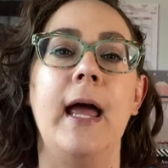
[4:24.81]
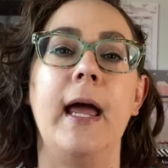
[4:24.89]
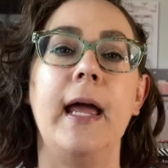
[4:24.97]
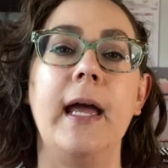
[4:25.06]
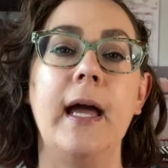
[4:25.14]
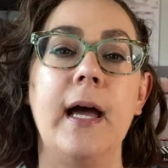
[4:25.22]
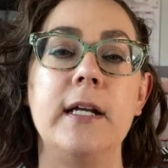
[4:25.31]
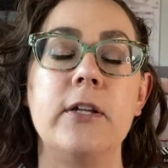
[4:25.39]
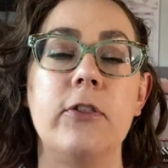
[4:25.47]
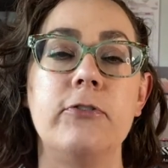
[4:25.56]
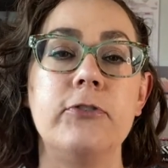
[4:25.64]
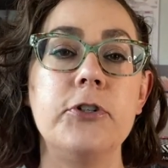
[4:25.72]
and
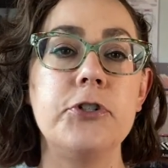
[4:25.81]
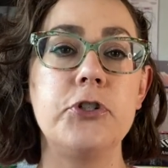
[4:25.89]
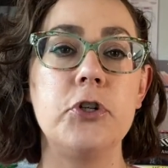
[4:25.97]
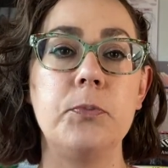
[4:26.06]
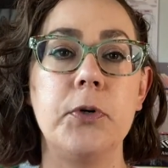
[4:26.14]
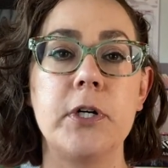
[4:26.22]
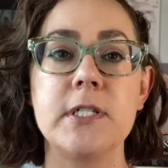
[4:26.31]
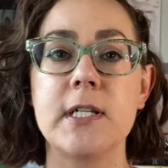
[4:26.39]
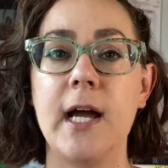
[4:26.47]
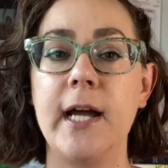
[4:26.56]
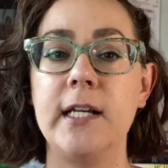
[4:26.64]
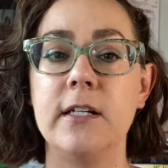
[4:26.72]
the first two books
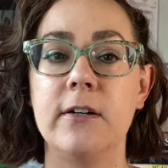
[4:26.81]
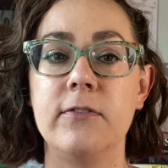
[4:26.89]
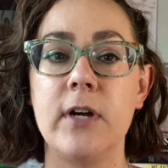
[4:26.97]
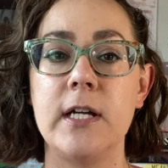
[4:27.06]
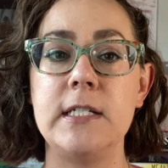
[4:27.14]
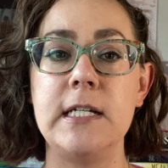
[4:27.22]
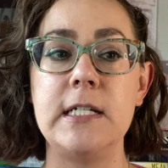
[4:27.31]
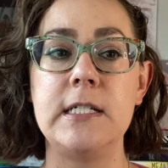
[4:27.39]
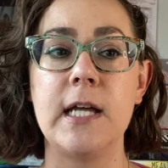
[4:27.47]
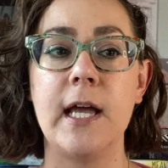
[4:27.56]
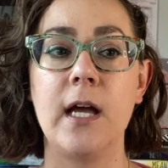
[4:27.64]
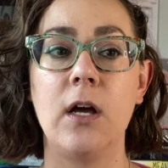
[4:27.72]
kind of
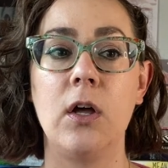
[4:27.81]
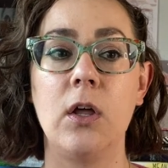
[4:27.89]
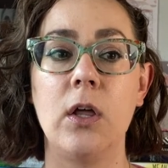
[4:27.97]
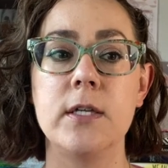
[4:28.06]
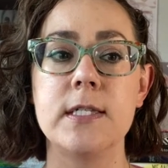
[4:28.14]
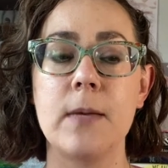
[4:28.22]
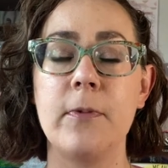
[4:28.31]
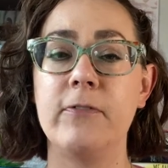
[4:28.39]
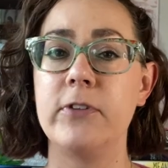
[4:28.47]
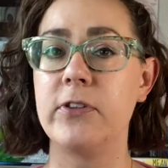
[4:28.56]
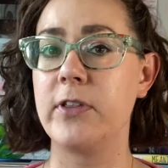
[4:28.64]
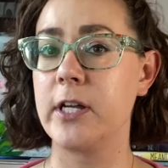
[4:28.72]
detail some of
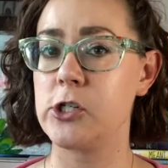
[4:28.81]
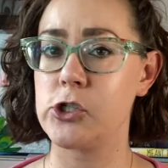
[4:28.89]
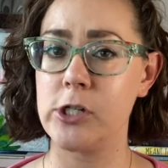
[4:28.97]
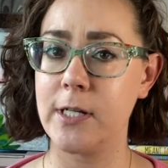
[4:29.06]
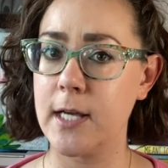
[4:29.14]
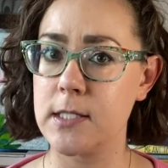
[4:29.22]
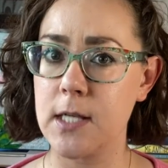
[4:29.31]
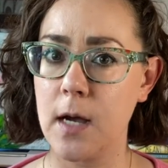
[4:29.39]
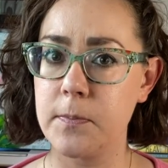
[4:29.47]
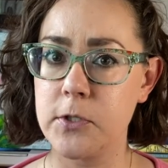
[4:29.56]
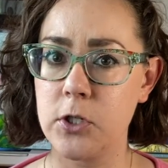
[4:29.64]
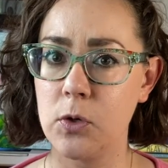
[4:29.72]
the things she gets
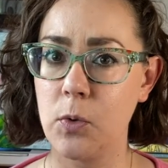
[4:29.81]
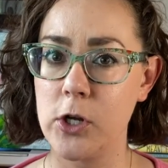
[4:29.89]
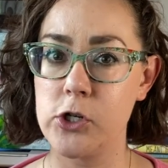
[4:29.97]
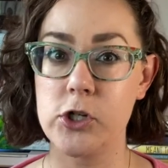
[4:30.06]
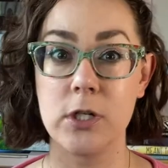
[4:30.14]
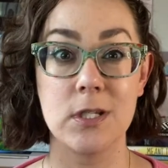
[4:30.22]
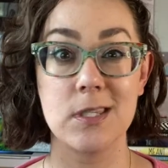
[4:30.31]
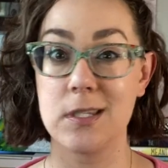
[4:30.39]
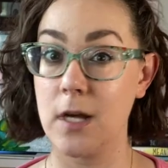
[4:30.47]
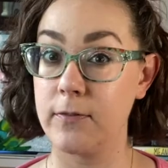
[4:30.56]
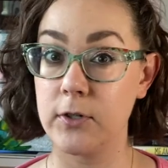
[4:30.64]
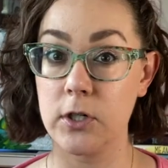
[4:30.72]
up to once she
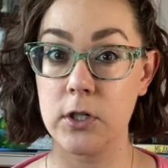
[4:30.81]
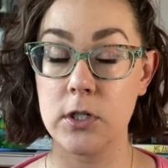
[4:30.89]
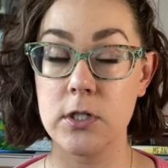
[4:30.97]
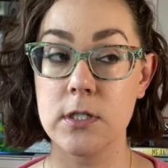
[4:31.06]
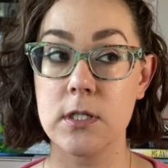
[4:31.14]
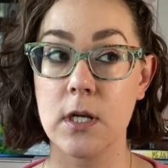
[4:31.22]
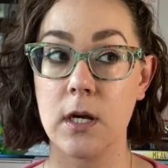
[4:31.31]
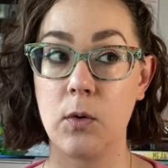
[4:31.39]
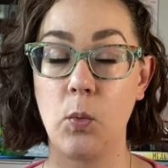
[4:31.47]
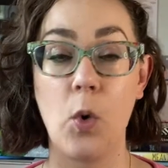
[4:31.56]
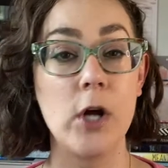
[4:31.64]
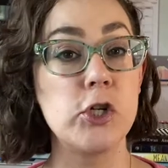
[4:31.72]
discovers
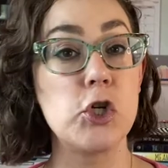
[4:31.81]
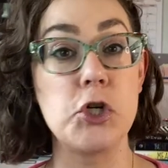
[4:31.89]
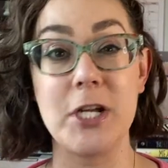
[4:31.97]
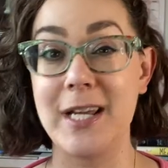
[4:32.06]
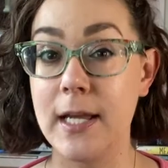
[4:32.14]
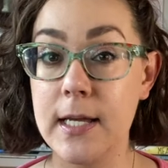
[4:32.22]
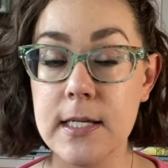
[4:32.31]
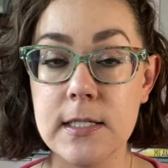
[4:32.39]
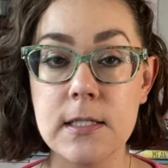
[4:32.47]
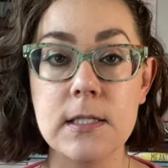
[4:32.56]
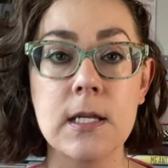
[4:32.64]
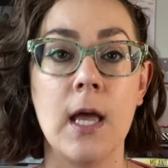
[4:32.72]
what she
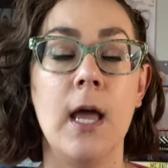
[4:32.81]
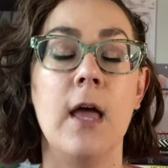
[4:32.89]
is.